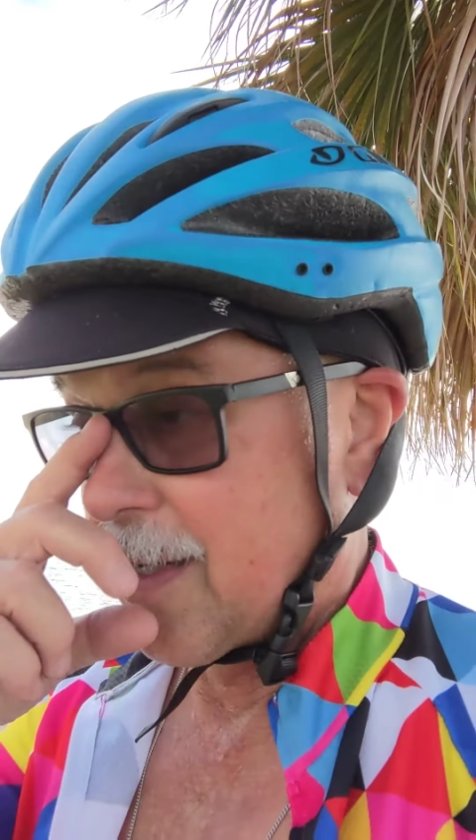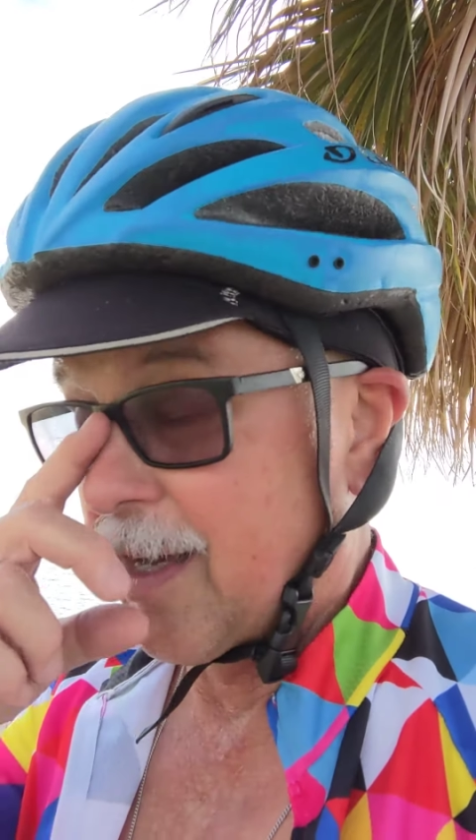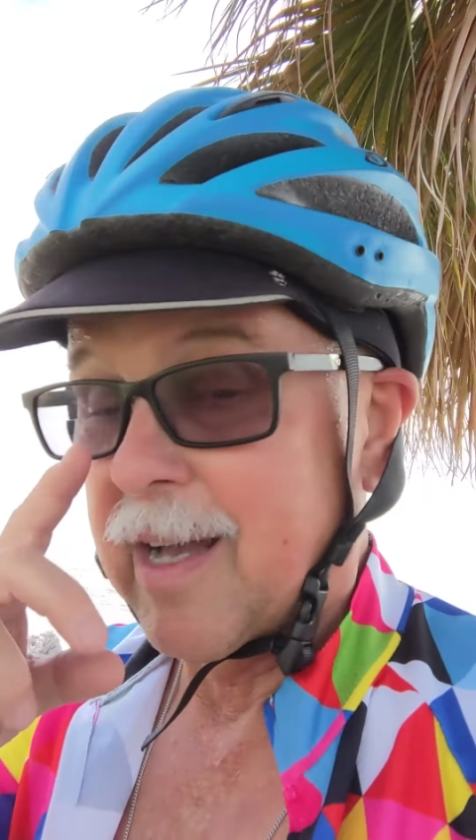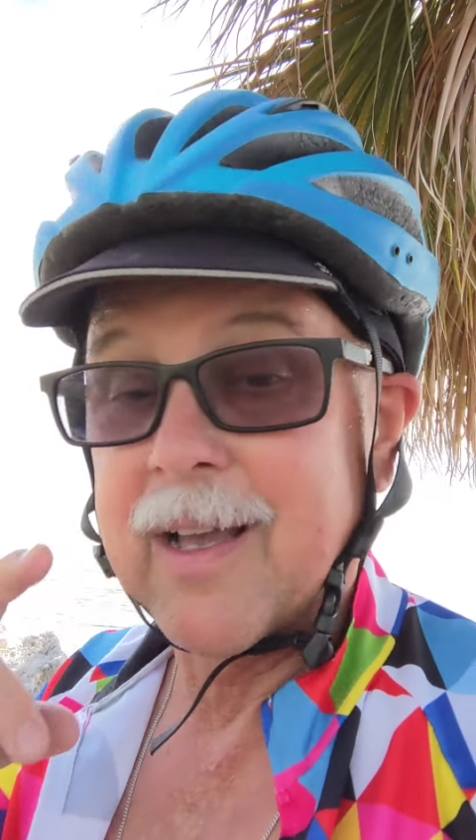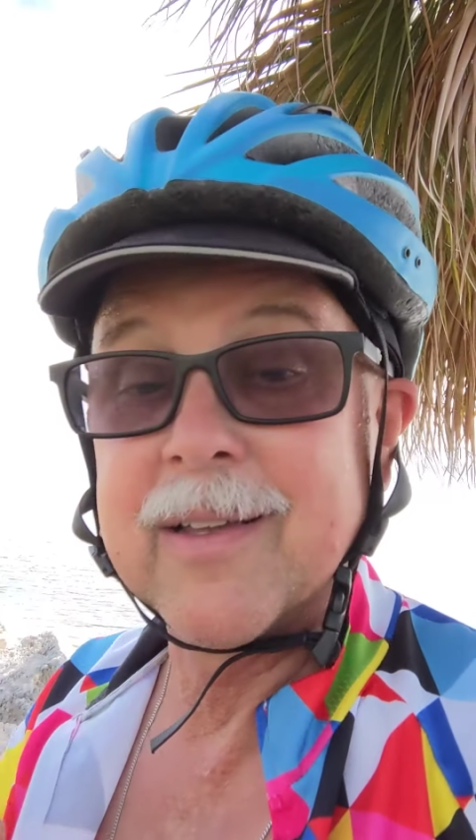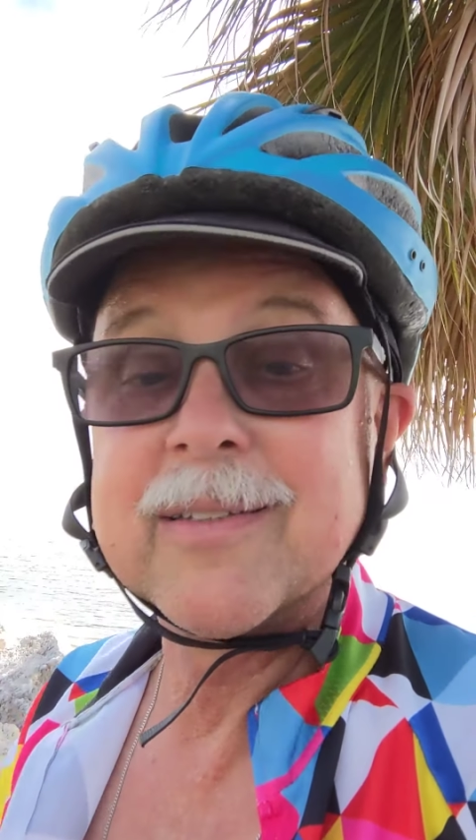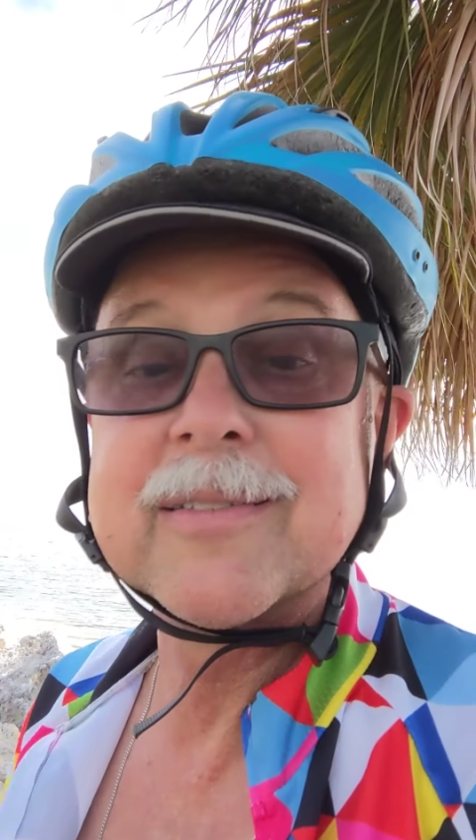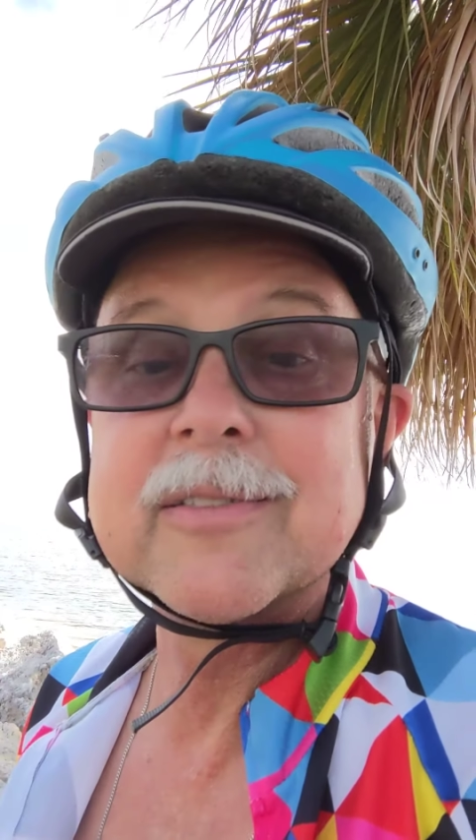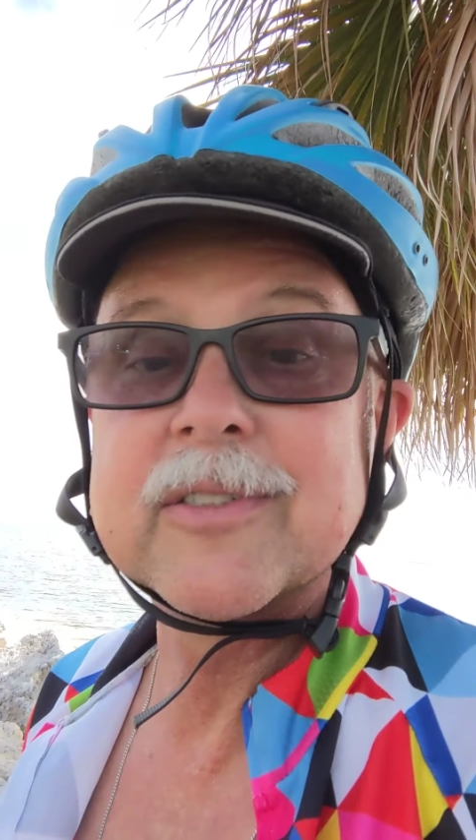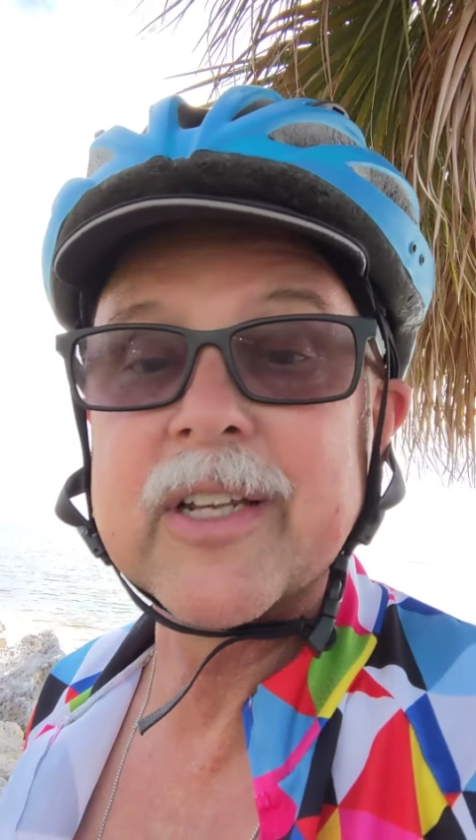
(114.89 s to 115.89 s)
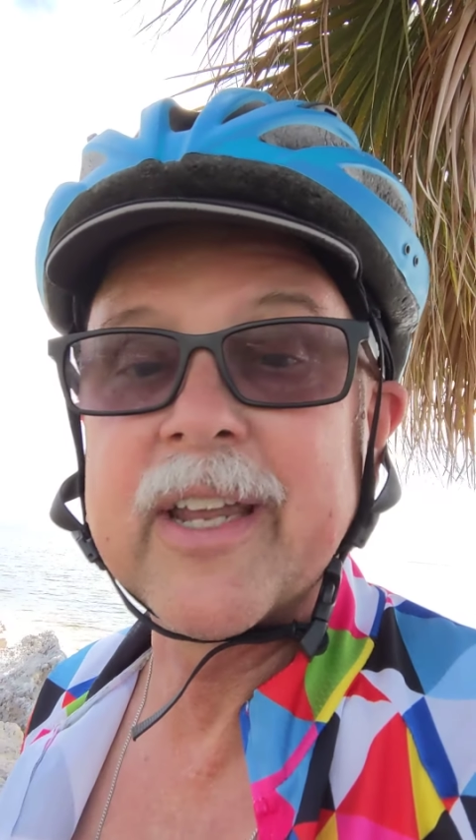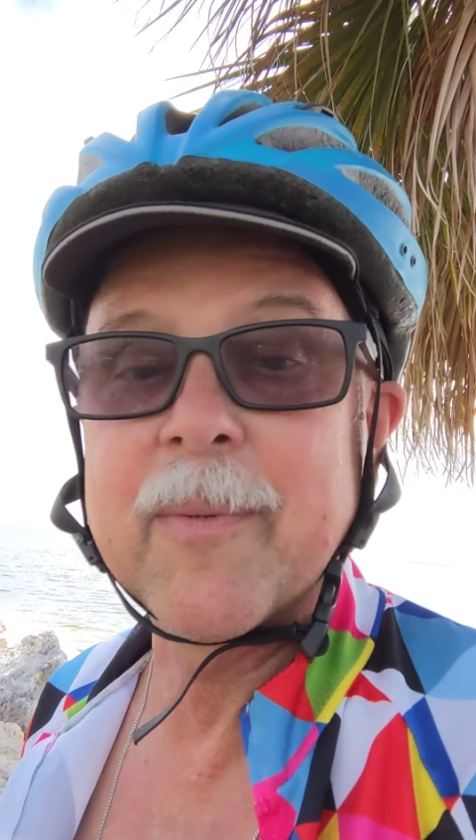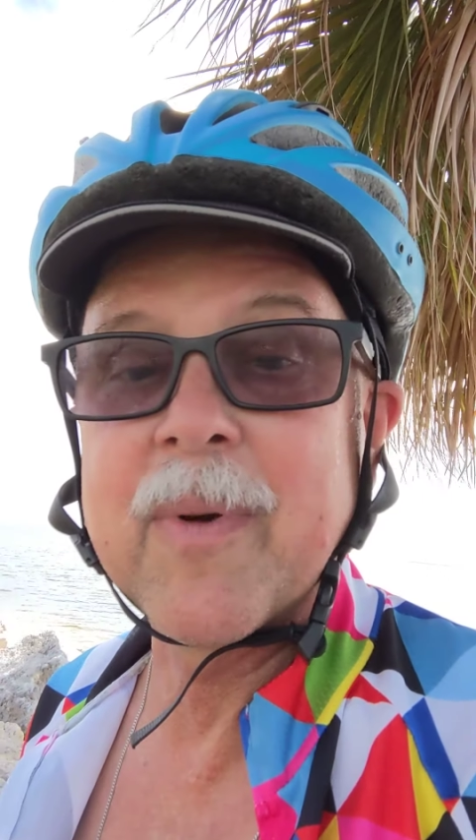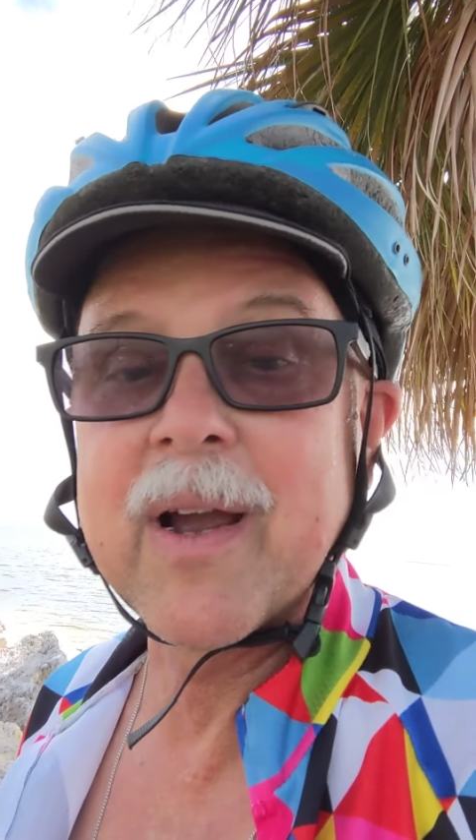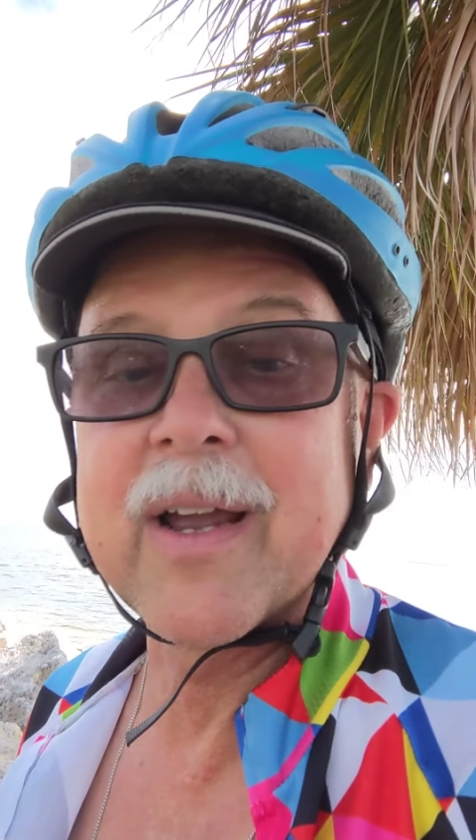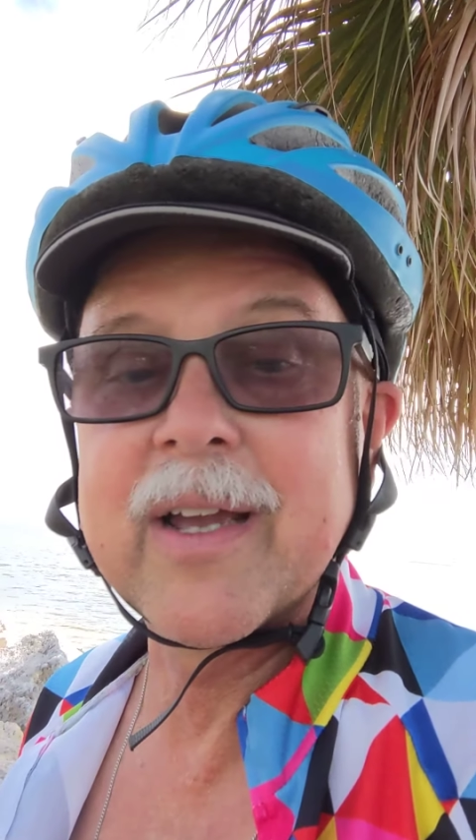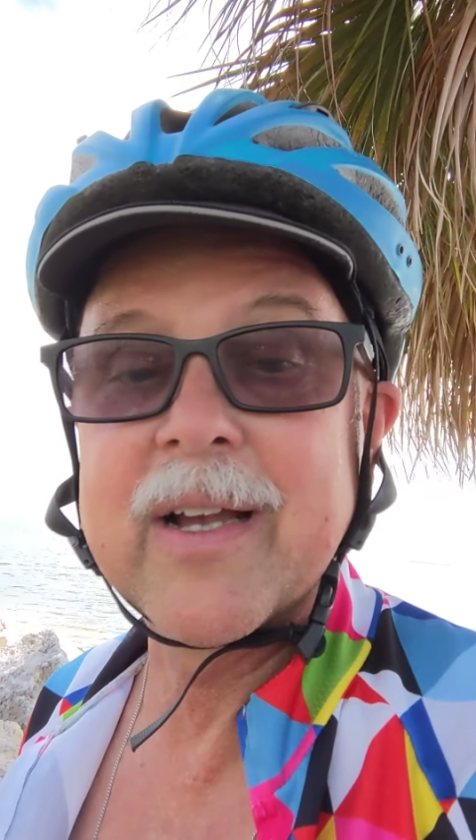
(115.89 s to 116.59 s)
uh, to get my